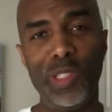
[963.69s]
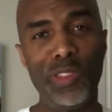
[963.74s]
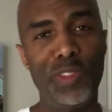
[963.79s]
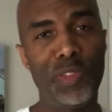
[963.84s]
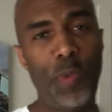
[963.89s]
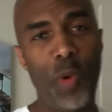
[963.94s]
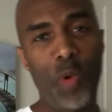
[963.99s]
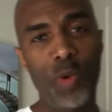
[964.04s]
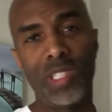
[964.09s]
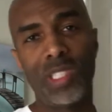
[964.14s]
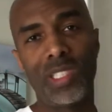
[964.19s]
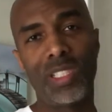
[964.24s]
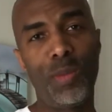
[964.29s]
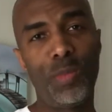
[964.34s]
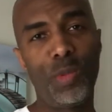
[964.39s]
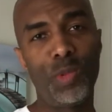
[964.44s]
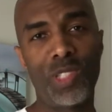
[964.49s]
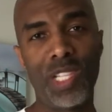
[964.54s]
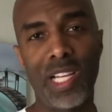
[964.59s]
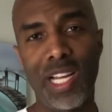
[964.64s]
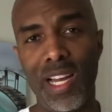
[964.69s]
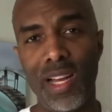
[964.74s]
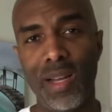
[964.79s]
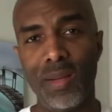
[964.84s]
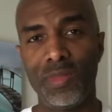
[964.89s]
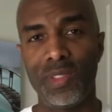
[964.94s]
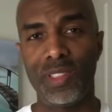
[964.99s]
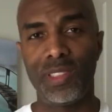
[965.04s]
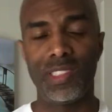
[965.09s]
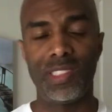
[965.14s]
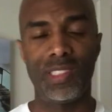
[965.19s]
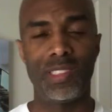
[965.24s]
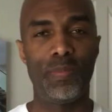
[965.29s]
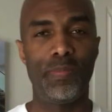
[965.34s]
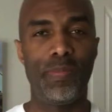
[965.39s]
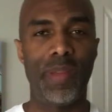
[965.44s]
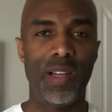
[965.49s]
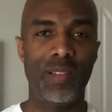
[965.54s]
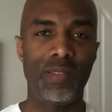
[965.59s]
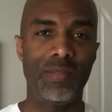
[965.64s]
We've spoken a couple times just
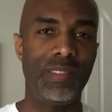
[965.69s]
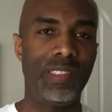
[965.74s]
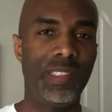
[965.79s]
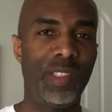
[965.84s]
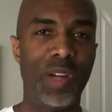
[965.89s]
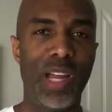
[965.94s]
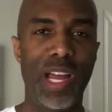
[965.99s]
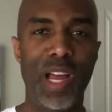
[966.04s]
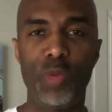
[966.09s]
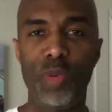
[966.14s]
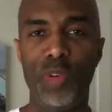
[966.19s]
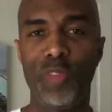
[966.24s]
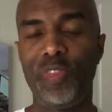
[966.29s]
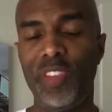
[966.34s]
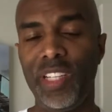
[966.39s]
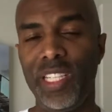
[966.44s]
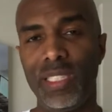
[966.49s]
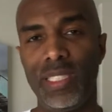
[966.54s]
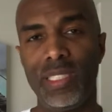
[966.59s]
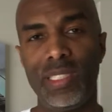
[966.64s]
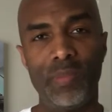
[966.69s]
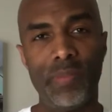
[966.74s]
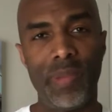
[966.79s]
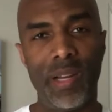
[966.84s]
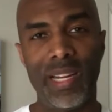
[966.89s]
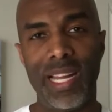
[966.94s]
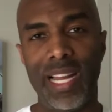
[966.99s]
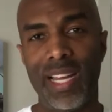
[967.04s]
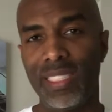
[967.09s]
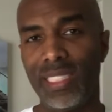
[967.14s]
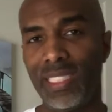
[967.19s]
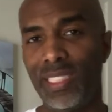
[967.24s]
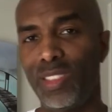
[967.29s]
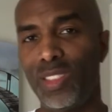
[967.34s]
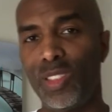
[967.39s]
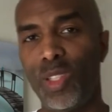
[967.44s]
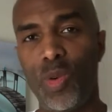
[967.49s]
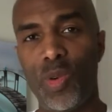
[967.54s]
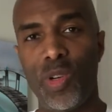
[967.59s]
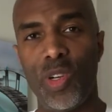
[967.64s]
about, how we're feeling about how
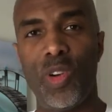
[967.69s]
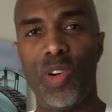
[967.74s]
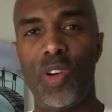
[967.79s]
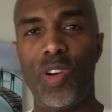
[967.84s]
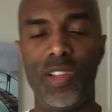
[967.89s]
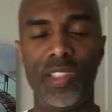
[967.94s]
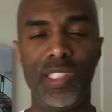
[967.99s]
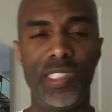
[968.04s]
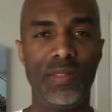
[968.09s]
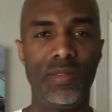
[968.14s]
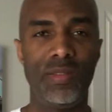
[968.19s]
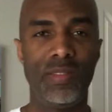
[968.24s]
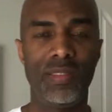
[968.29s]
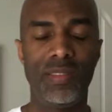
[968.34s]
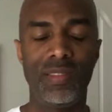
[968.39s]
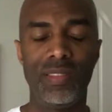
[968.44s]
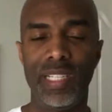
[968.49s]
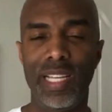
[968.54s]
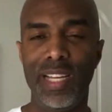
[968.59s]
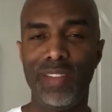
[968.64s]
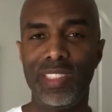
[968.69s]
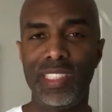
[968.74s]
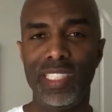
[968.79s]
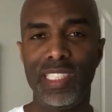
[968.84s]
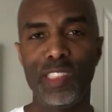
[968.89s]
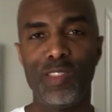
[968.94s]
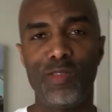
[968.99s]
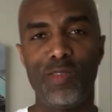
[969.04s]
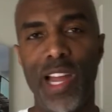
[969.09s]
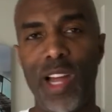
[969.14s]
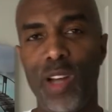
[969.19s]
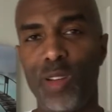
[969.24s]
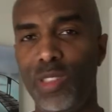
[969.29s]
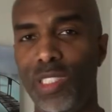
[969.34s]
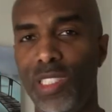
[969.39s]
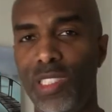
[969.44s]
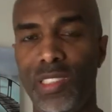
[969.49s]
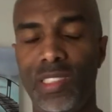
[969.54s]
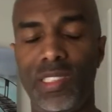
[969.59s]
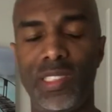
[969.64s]
this is going on and everything
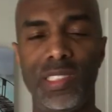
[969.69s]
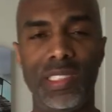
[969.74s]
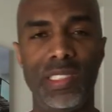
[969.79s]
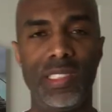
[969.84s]
around us.